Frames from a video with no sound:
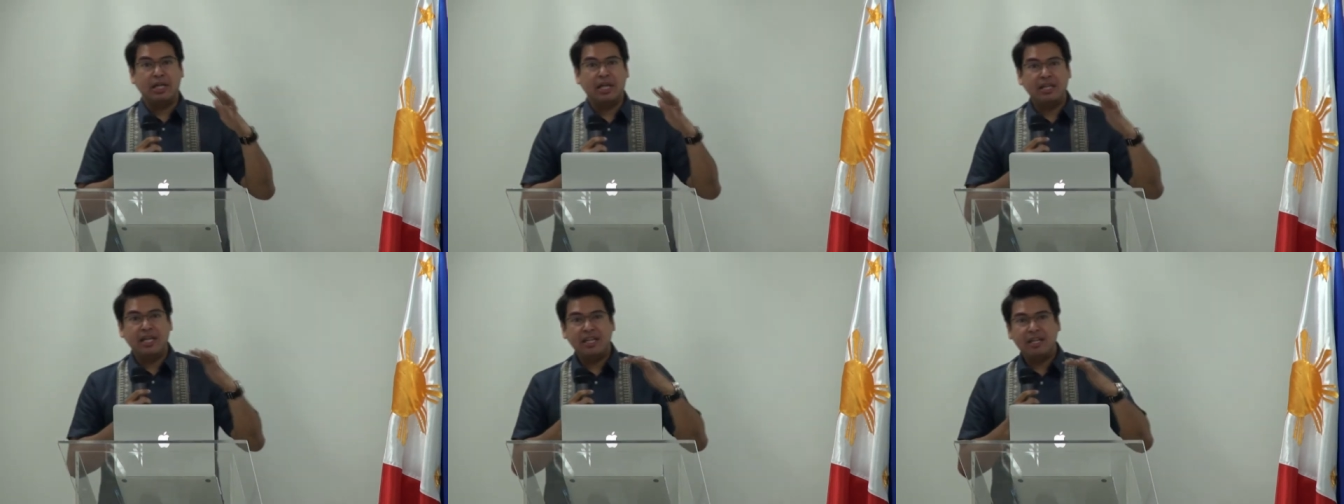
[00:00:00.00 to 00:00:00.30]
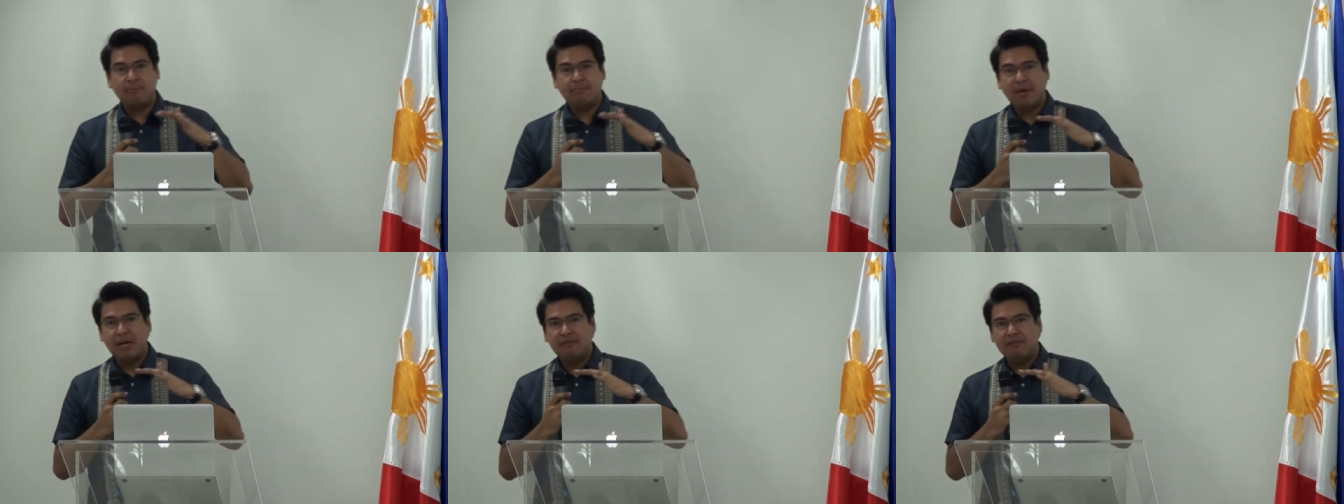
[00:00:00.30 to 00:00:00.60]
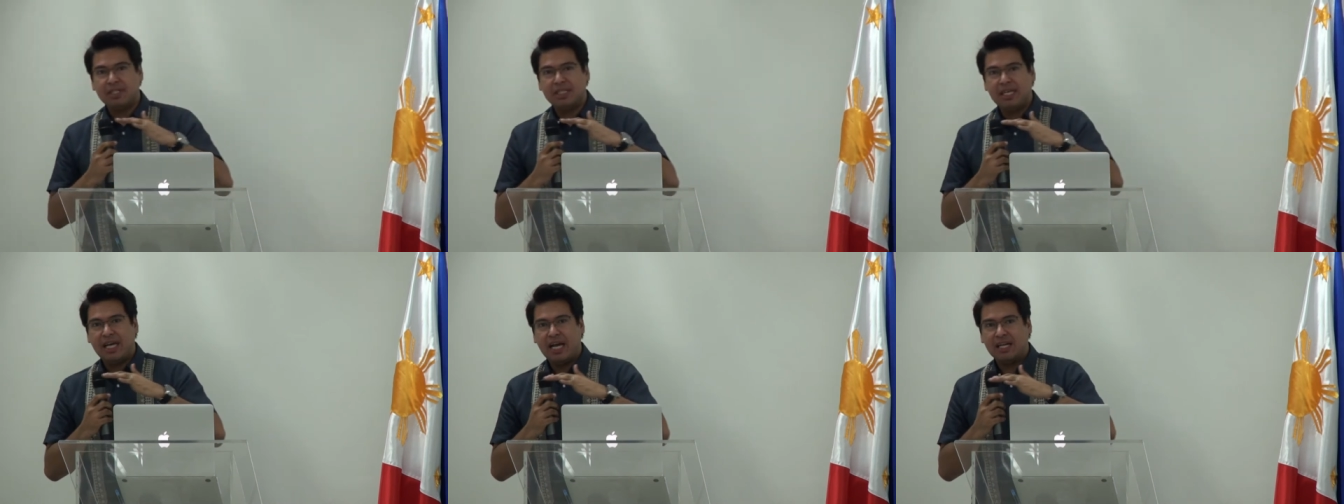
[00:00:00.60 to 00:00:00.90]
The Data
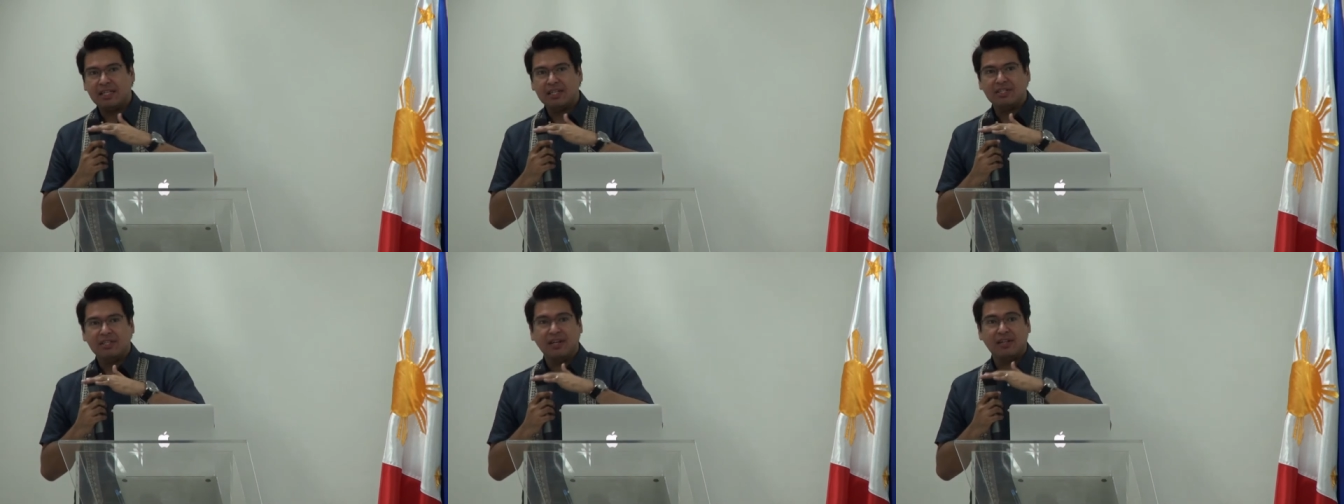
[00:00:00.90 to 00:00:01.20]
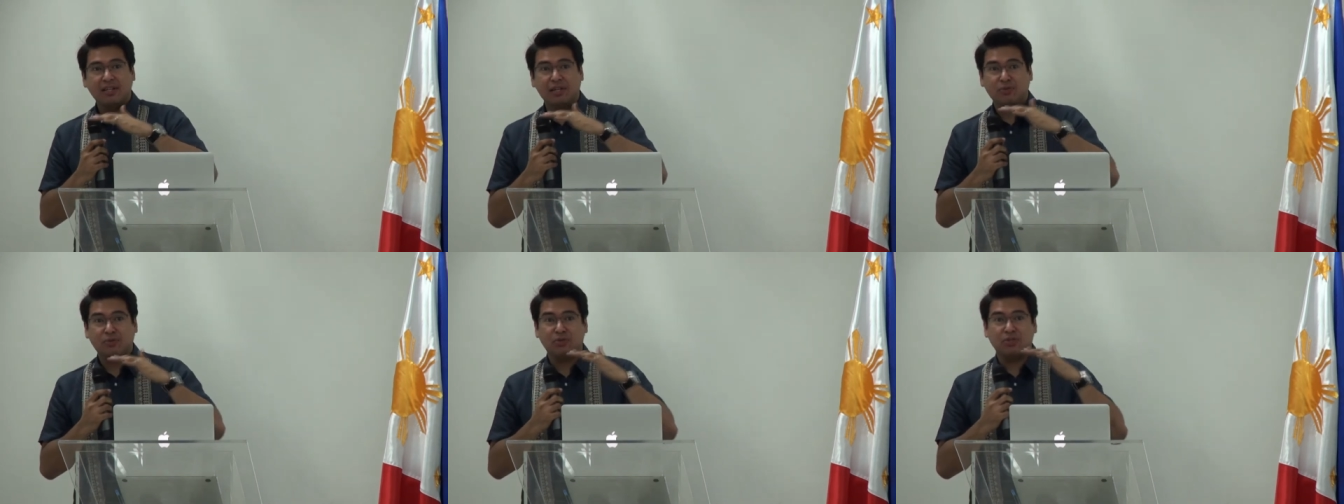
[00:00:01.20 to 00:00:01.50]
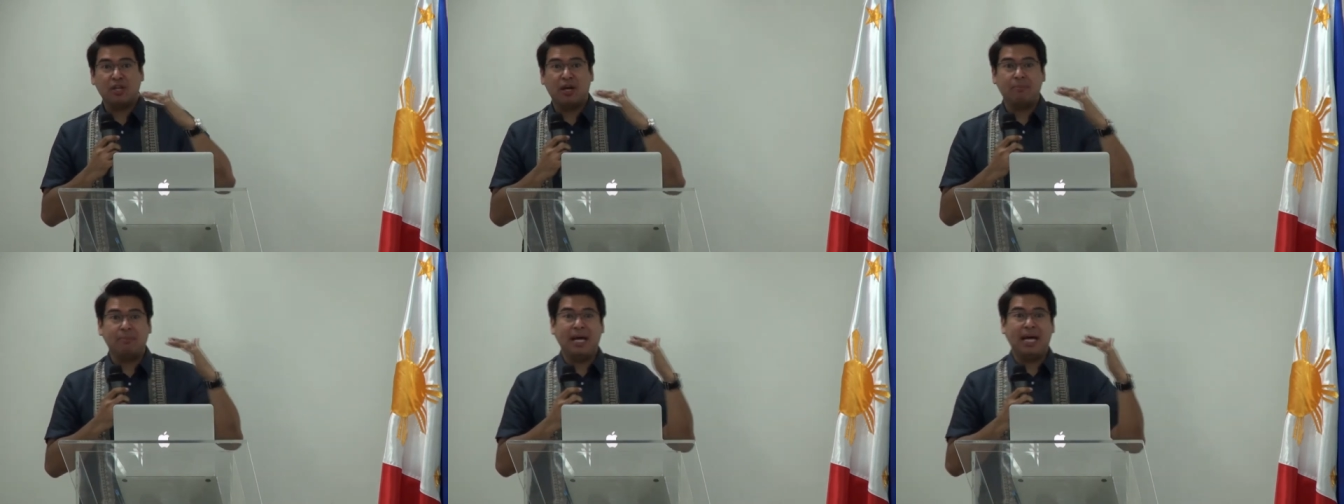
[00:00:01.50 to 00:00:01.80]
Privacy Act is not there to
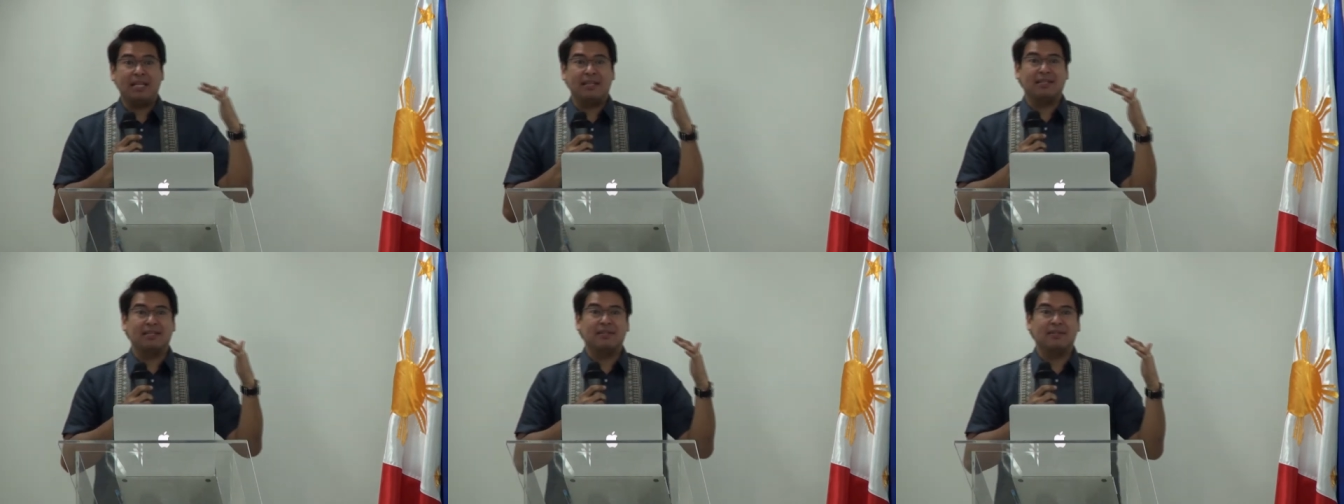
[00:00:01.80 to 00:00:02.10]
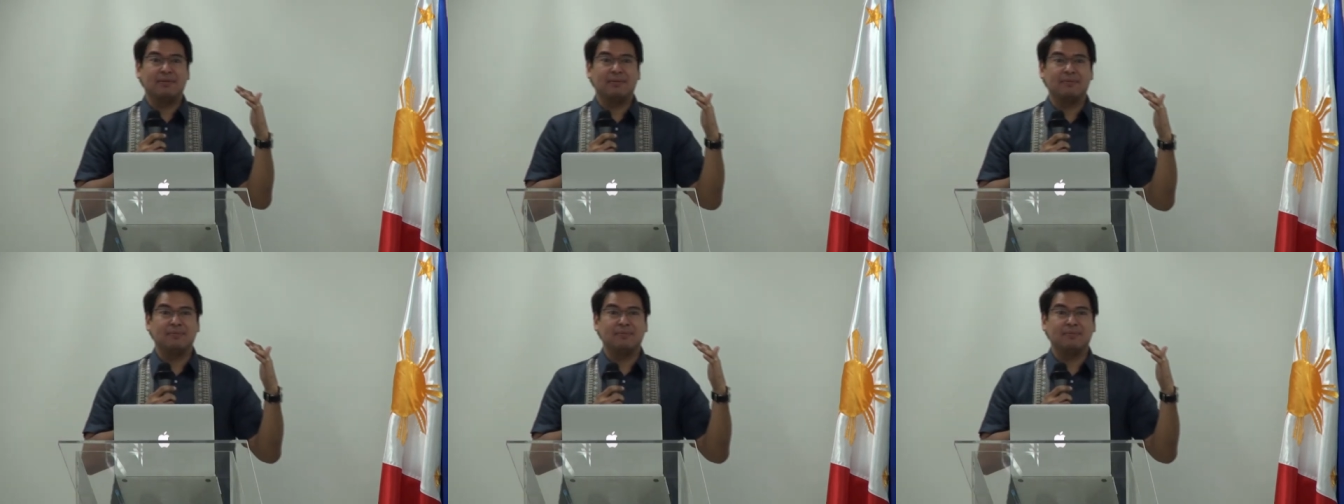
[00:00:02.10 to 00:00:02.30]
stop that.